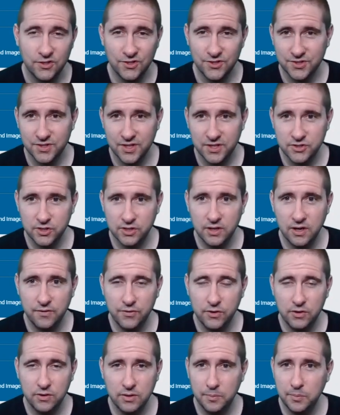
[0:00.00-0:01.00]
So that should
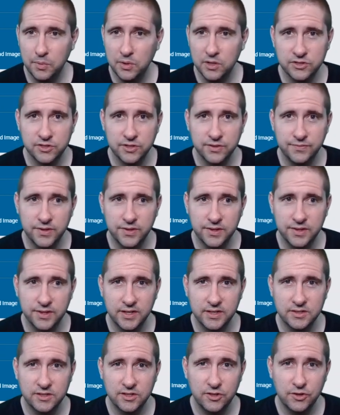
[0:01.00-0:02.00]
cover a bunch of the
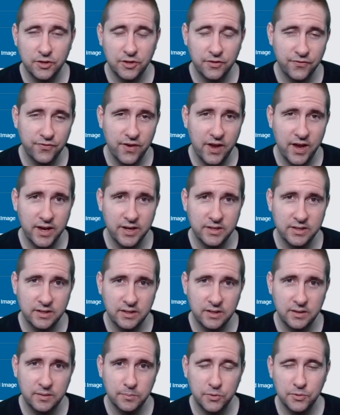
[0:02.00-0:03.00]
things that you can find
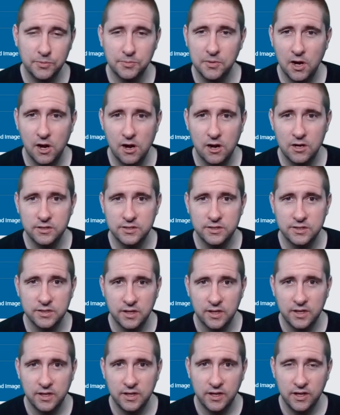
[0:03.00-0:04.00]
in Boom Cards.
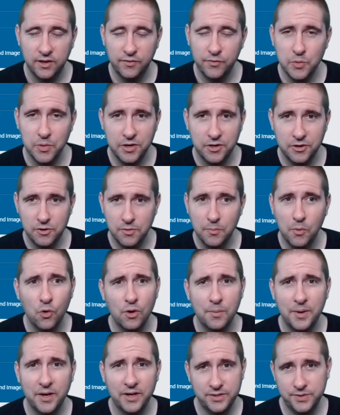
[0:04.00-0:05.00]
If you want to know more
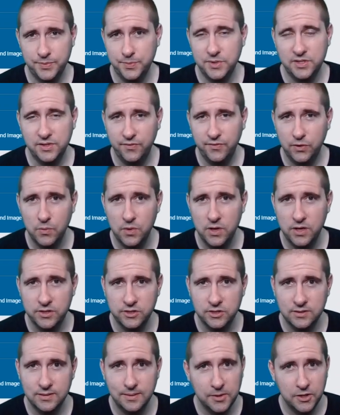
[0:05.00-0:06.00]
about a specific one,
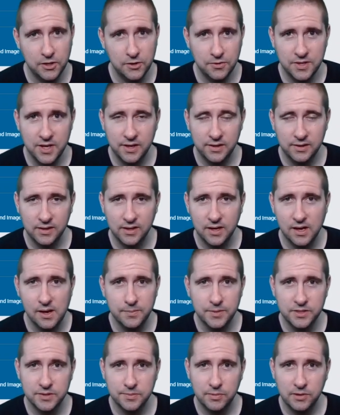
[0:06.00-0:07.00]
just let me know down in the
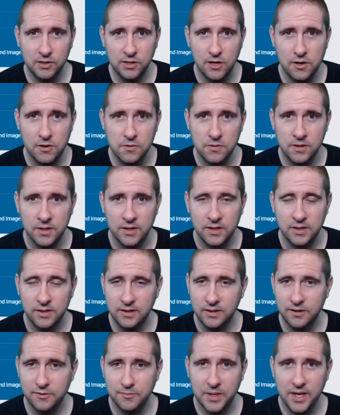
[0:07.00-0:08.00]
comments below,
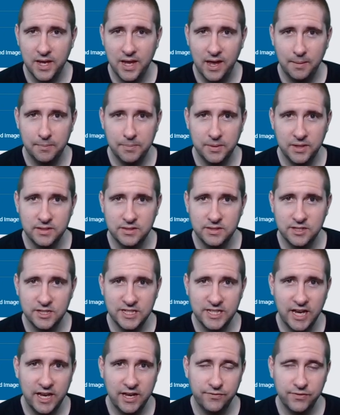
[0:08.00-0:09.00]
and I'll be happy to
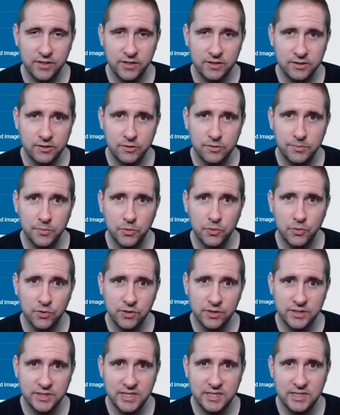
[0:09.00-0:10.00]
dive in a little
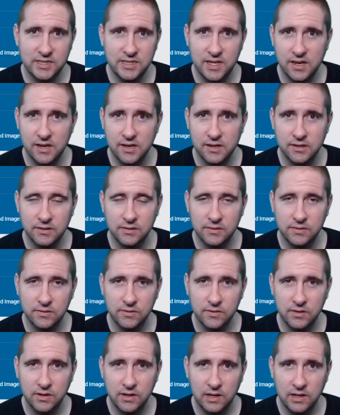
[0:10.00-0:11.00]
more detail
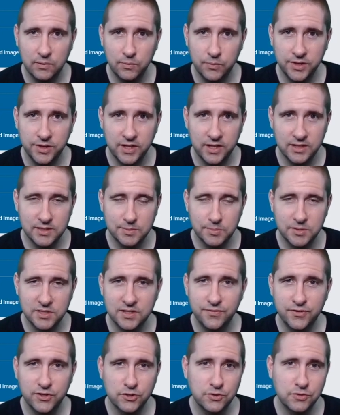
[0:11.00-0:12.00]
with a
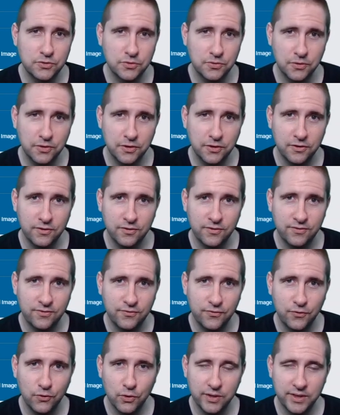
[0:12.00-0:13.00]
specific tutorial
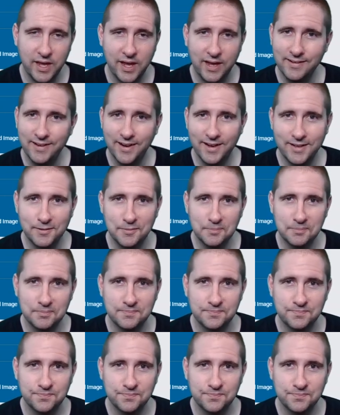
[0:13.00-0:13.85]
for that item.